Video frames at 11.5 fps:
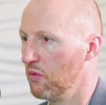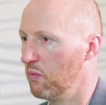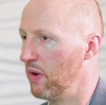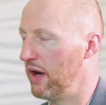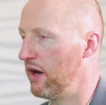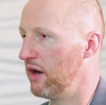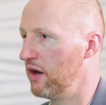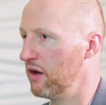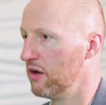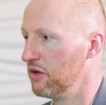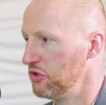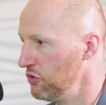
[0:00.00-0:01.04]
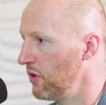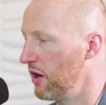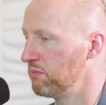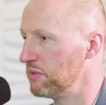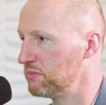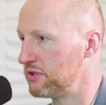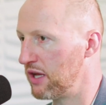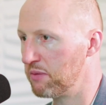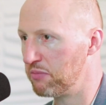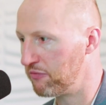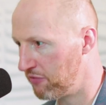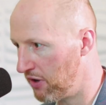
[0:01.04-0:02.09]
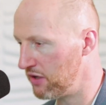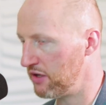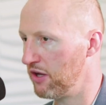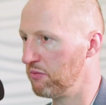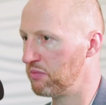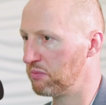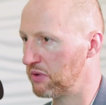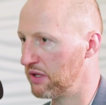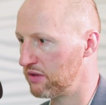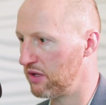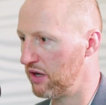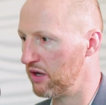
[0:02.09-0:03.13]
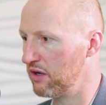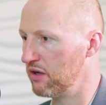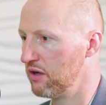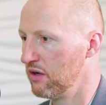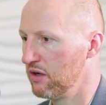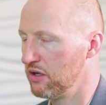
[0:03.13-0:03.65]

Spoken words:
where you help them set up a fund and help them get their